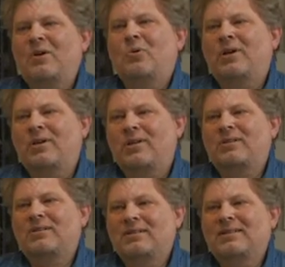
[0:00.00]
I
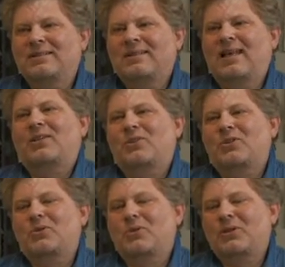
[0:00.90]
will.
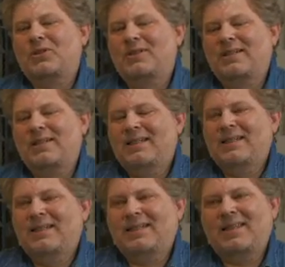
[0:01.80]
Thanks, George.
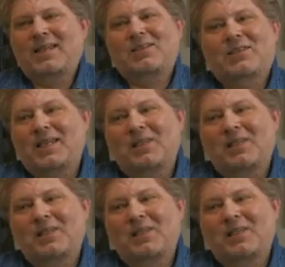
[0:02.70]
And thanks